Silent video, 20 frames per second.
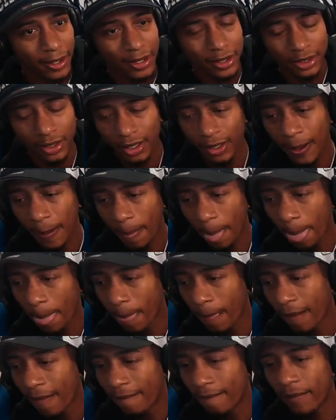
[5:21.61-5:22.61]
So look,
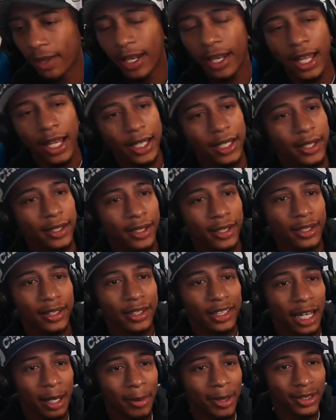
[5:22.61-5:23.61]
like,
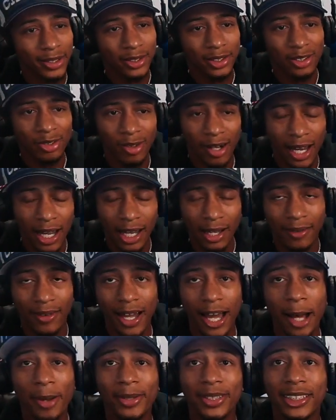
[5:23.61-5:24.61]
comment, subscribe.
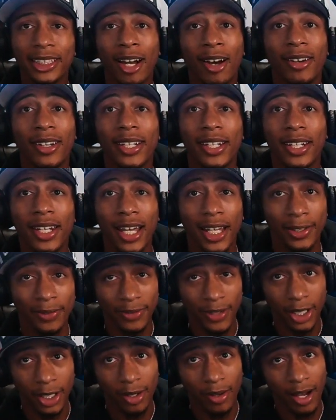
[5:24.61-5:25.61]
I'm gonna see y'all in the next
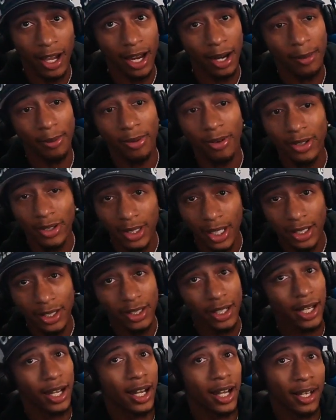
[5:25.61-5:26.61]
video. I appreciate
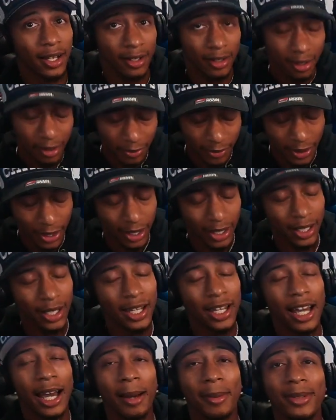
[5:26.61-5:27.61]
y'all. I love y'all. I'm
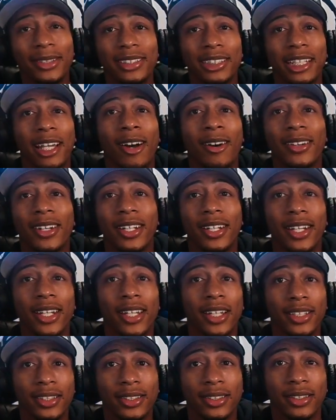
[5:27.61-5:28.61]
gonna see y'all in the
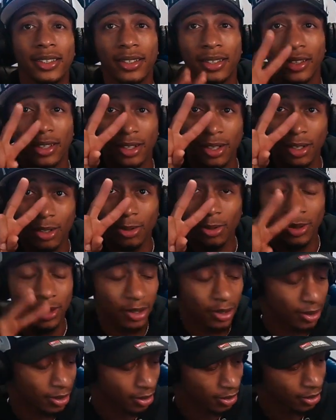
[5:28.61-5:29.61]
next.
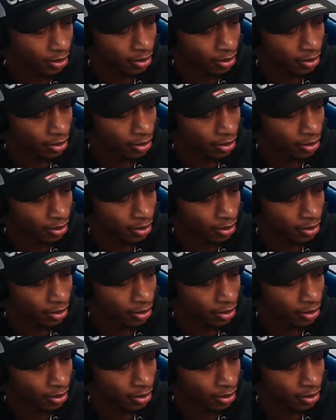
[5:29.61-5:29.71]
Deuces.